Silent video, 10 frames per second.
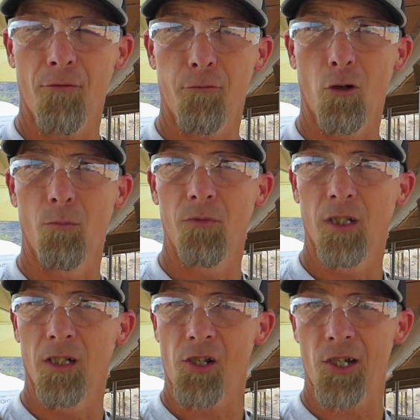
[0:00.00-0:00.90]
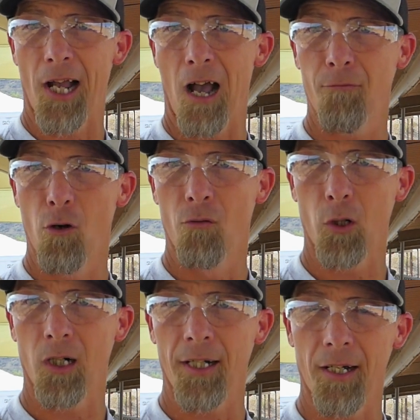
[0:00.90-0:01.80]
from the staff
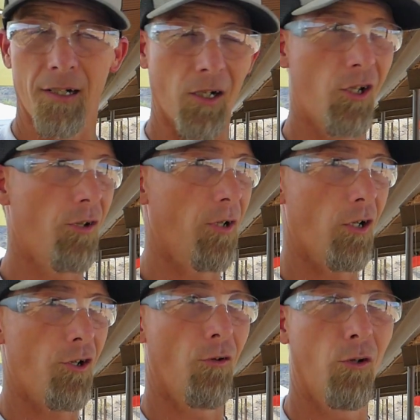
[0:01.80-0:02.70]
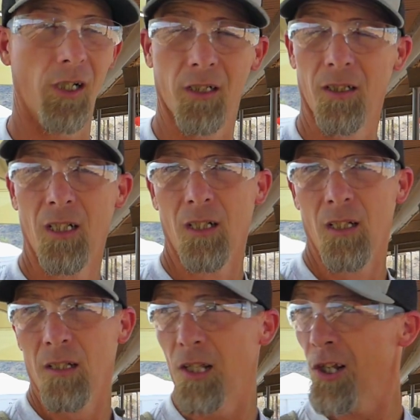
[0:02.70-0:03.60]
over at Airguns of Arizona.
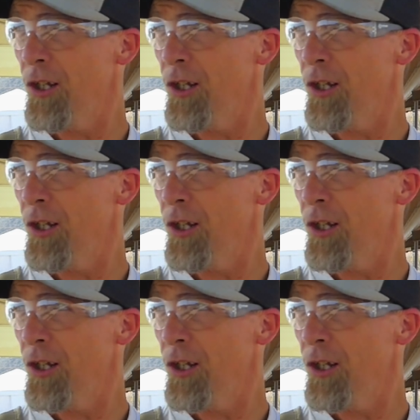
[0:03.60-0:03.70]
This